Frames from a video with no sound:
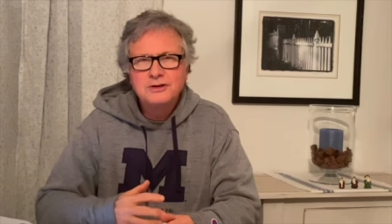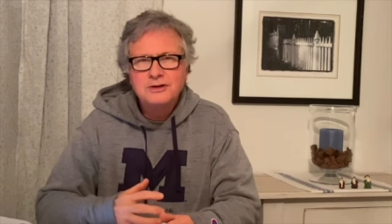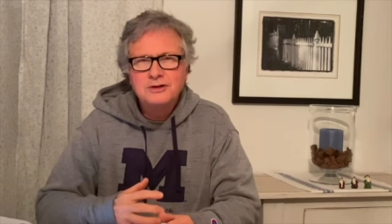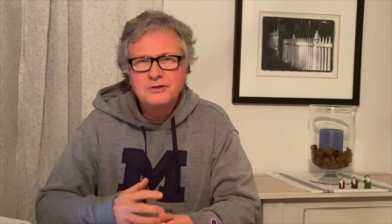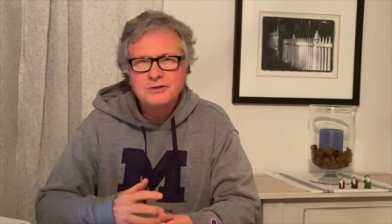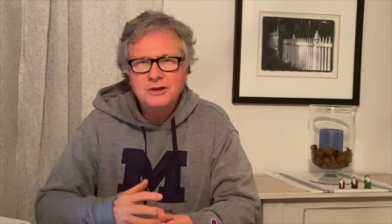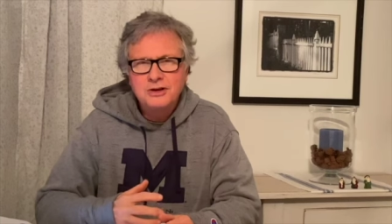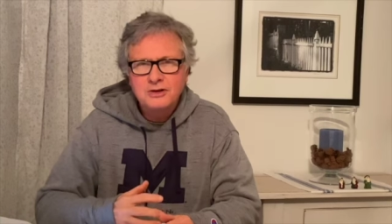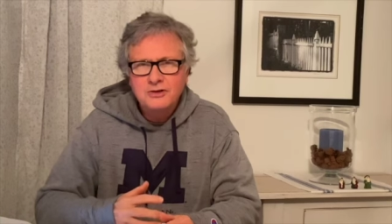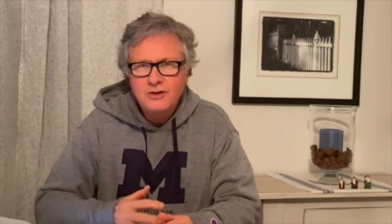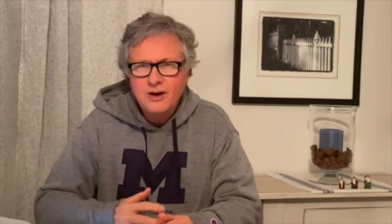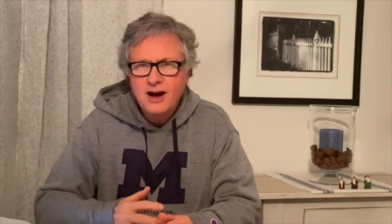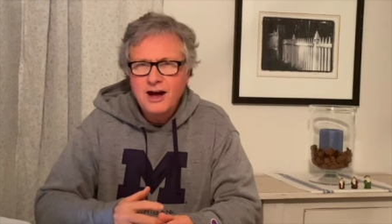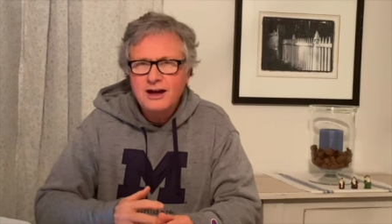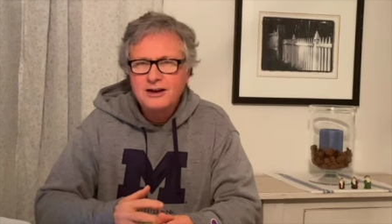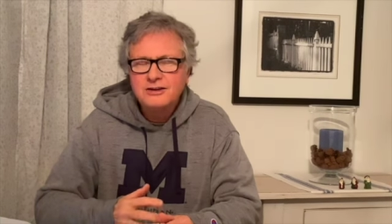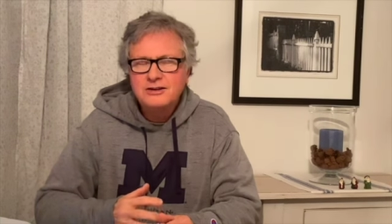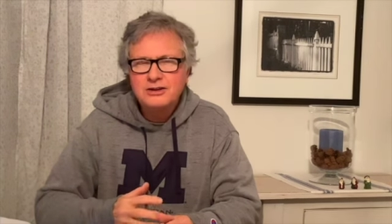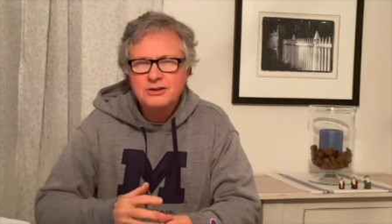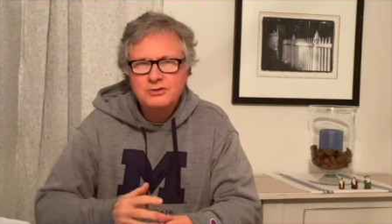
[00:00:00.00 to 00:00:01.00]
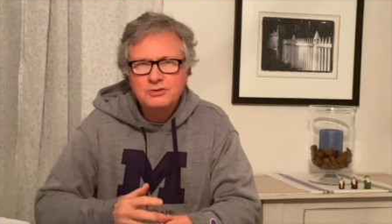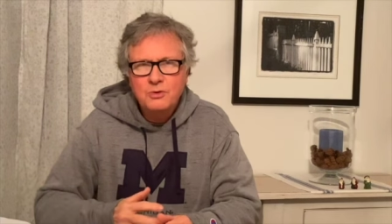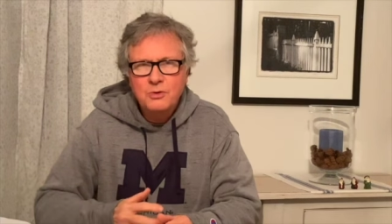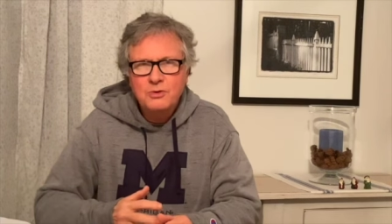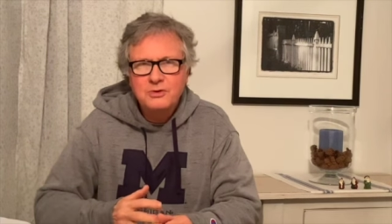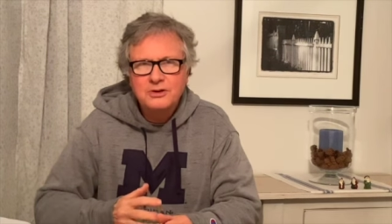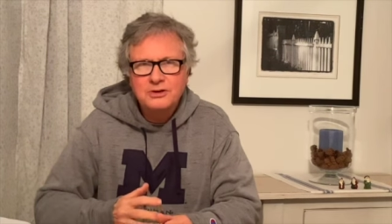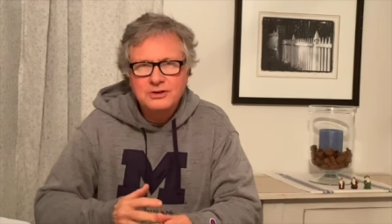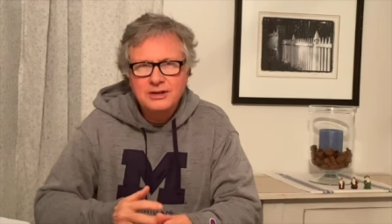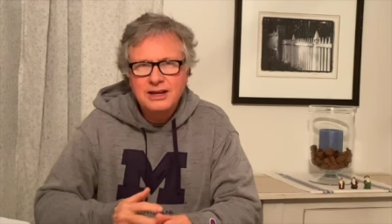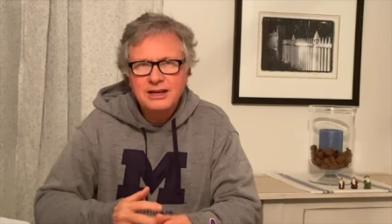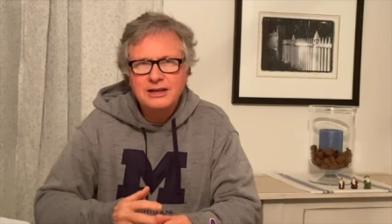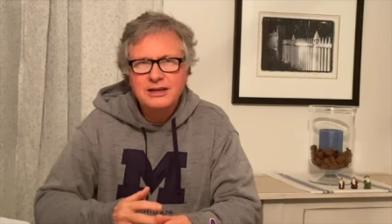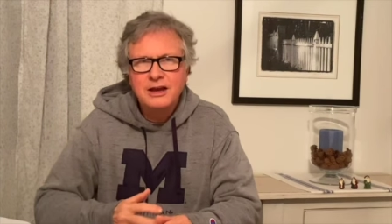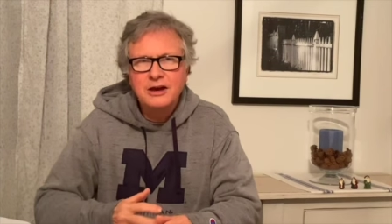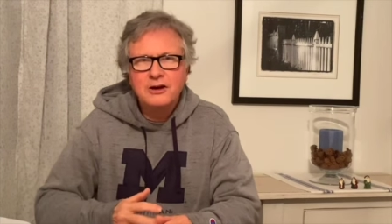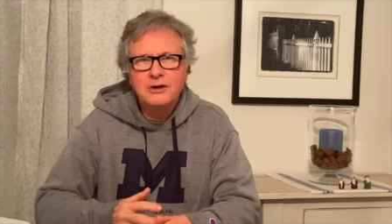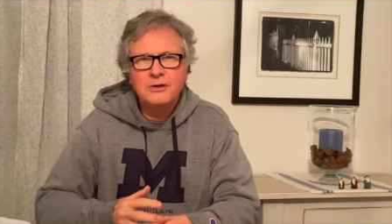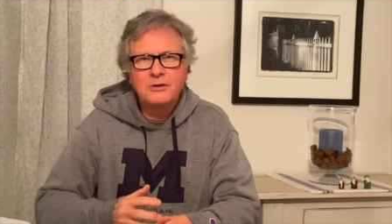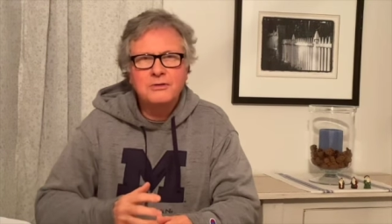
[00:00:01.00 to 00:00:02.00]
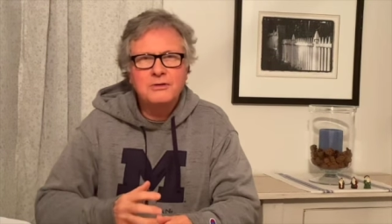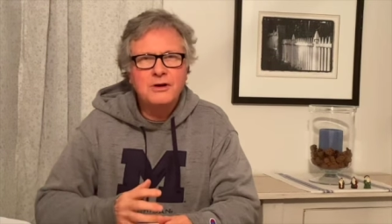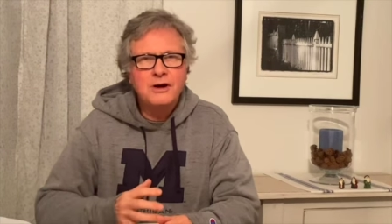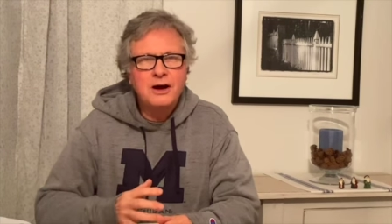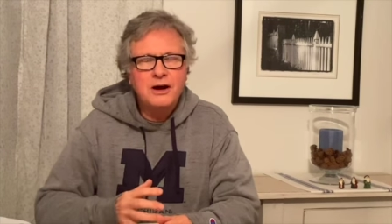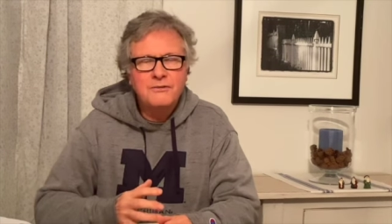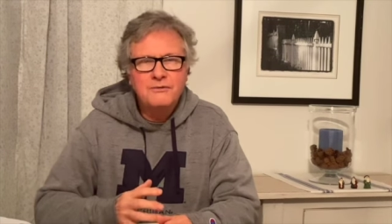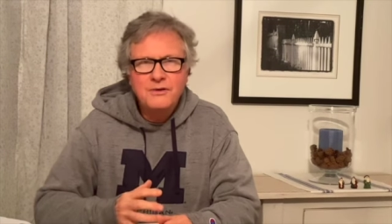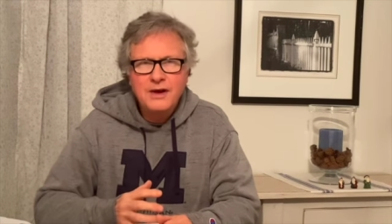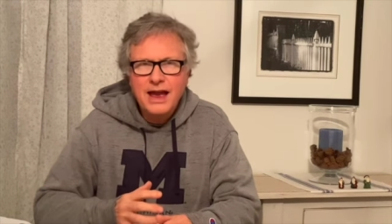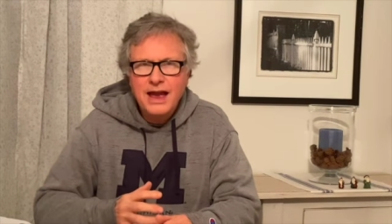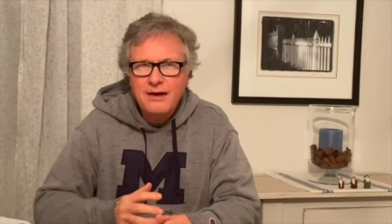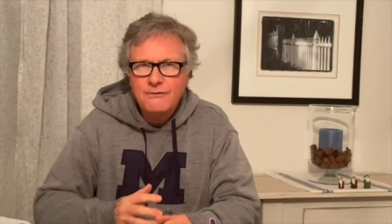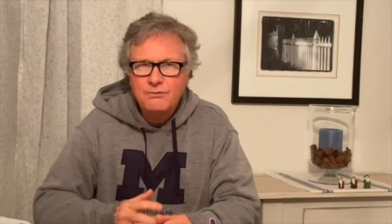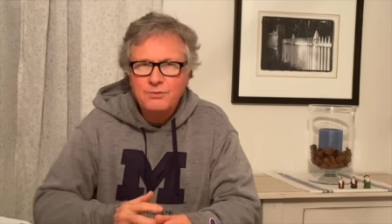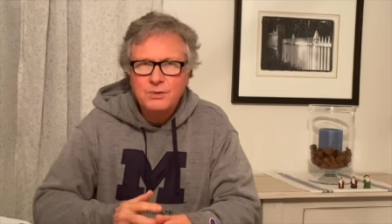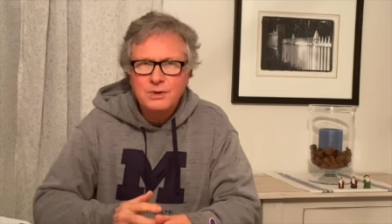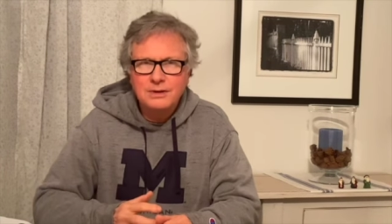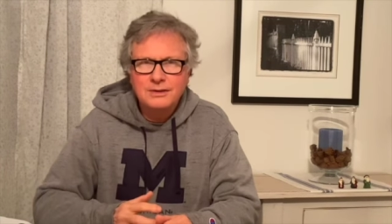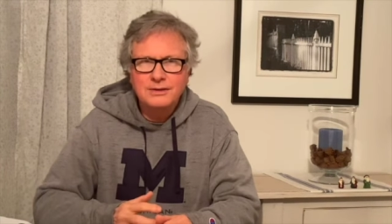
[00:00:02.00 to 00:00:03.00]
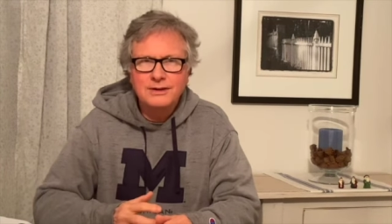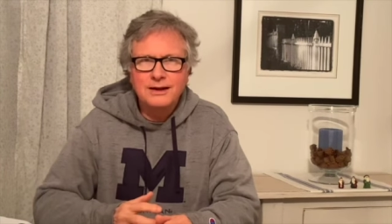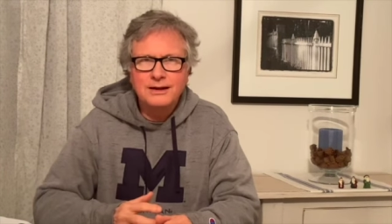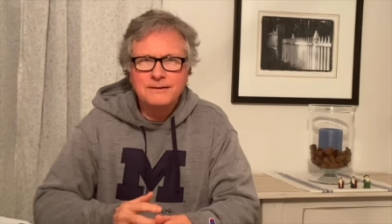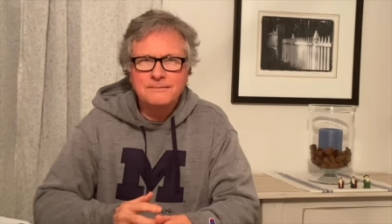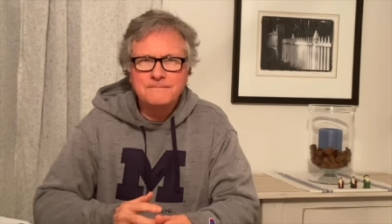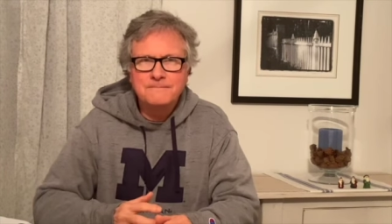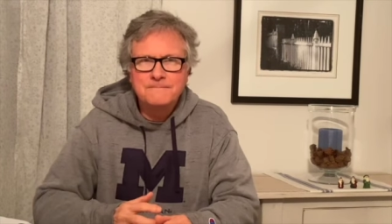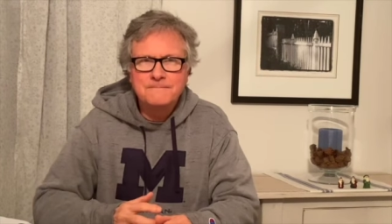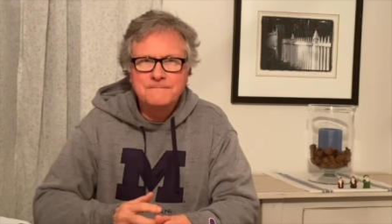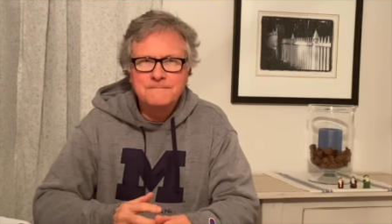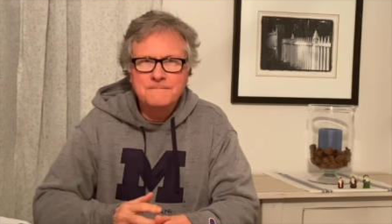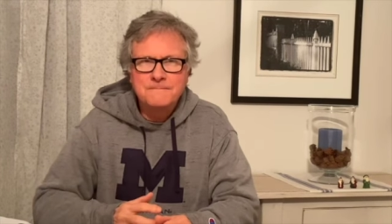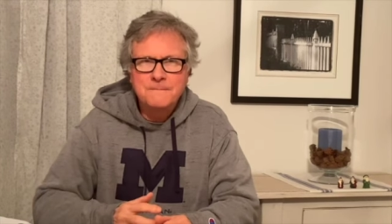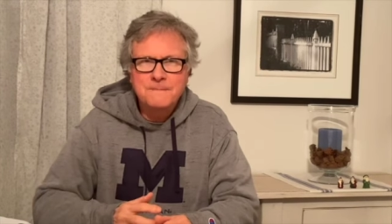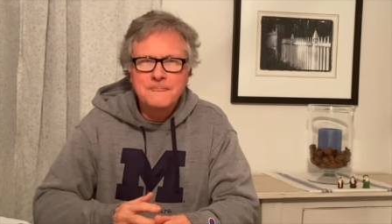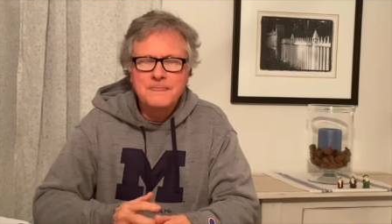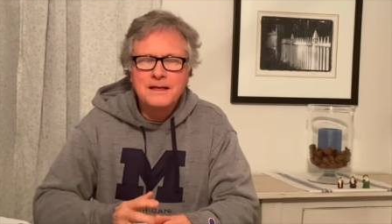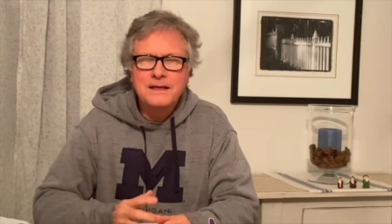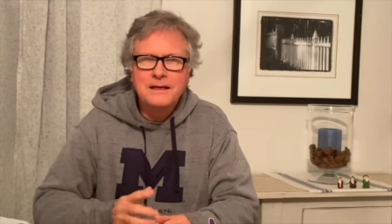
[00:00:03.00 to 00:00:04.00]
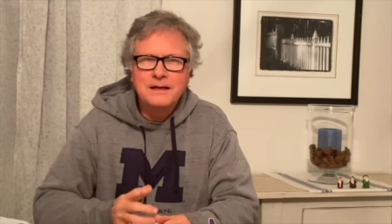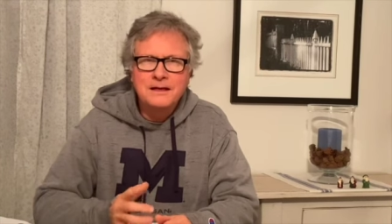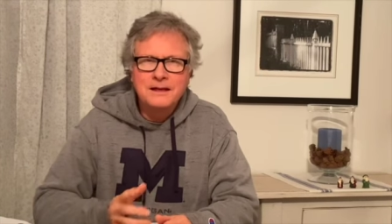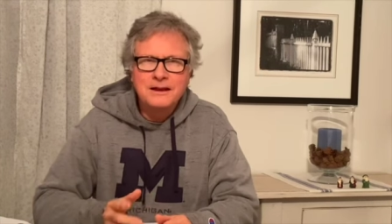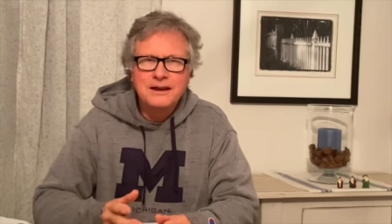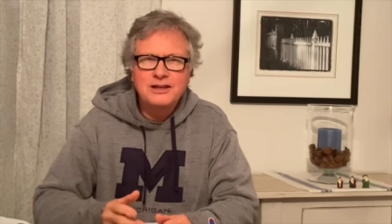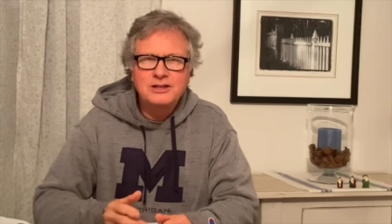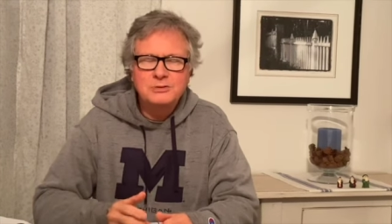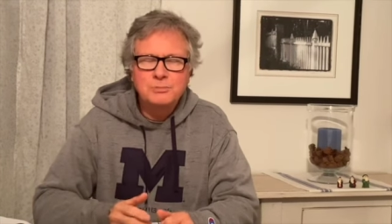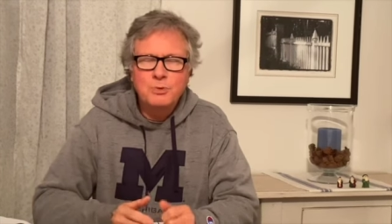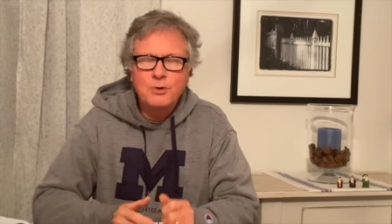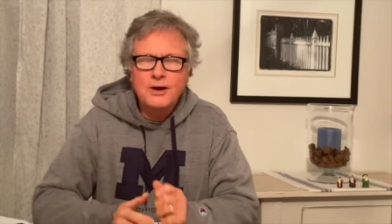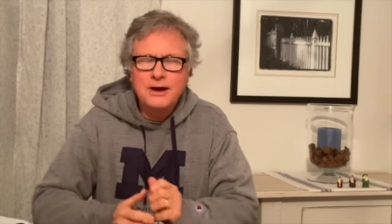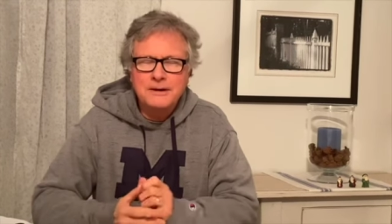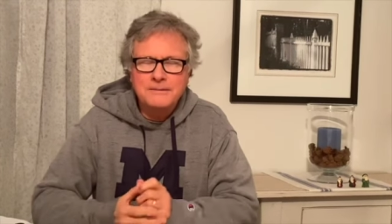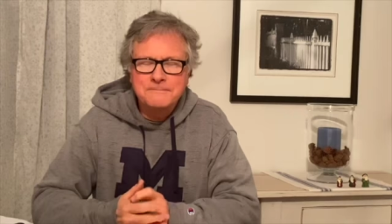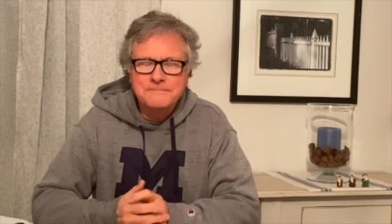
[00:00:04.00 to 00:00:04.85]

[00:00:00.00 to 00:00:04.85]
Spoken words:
that God is going to take care of everything. Let's pray.